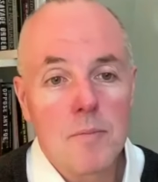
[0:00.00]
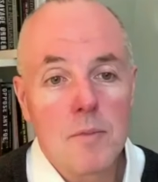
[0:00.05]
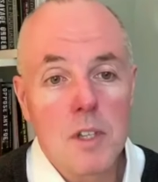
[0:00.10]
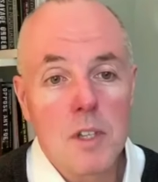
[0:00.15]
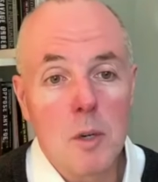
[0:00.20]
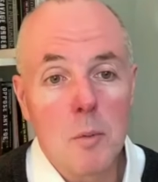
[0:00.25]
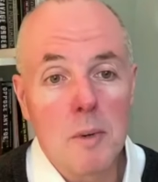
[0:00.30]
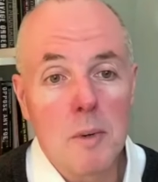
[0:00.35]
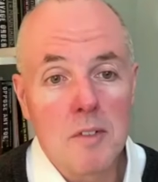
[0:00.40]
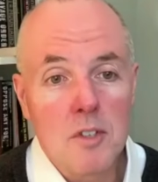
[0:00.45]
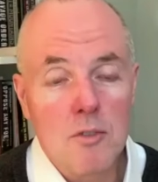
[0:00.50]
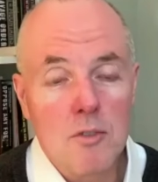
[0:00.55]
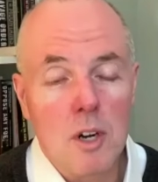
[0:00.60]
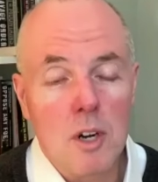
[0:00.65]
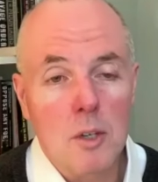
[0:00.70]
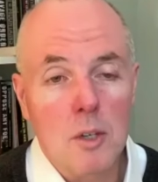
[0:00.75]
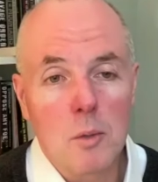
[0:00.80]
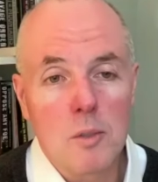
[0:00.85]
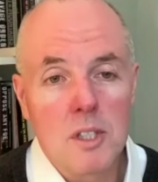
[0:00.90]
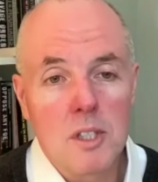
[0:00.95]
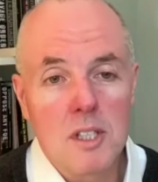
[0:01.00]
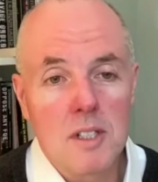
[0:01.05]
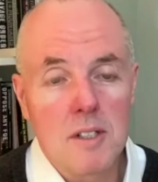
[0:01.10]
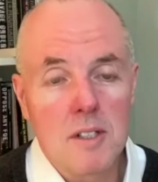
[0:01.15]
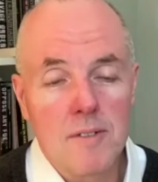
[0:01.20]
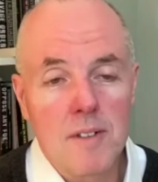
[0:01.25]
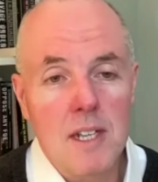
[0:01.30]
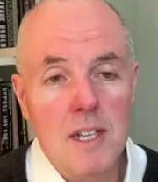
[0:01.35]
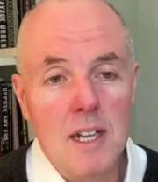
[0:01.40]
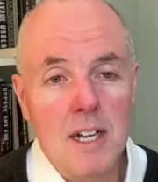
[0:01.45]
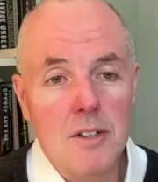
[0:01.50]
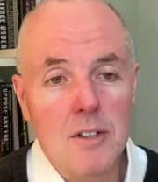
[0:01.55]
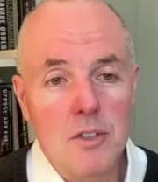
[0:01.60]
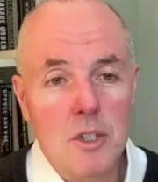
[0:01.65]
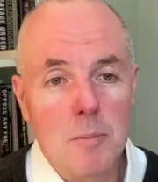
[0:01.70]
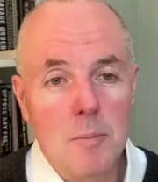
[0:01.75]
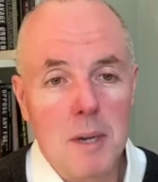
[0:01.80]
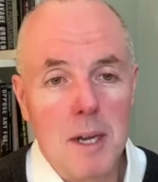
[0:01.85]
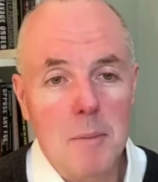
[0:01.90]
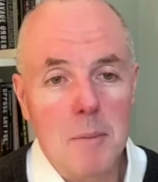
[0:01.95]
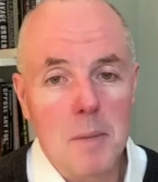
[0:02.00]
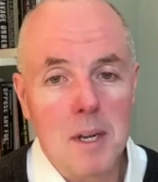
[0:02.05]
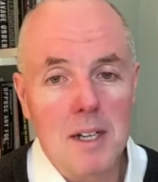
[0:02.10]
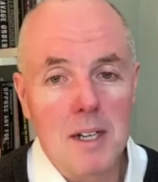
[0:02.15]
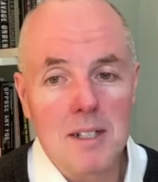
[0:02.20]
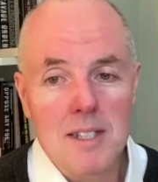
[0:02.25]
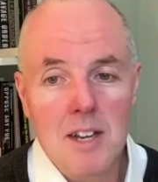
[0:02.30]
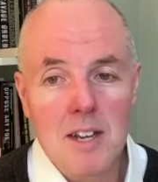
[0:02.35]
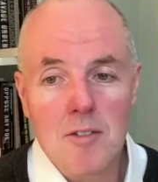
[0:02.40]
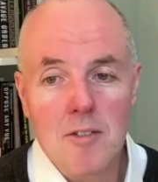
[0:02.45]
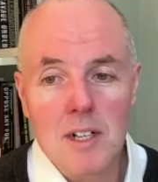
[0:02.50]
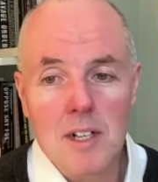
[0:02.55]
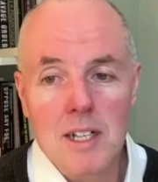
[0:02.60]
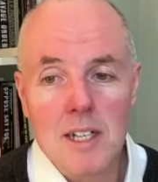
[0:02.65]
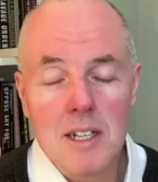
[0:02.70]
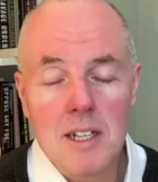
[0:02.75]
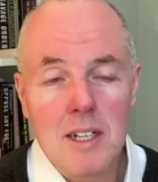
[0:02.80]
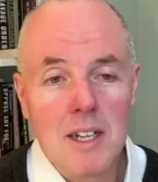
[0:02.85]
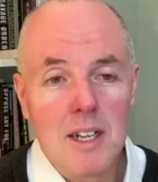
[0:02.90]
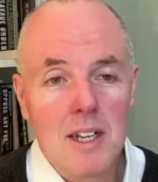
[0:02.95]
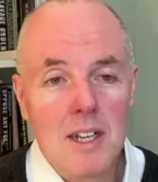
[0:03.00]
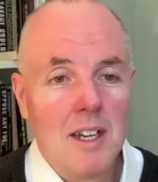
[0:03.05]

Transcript: you know we've struggled to defeat Al Shabaab militarily.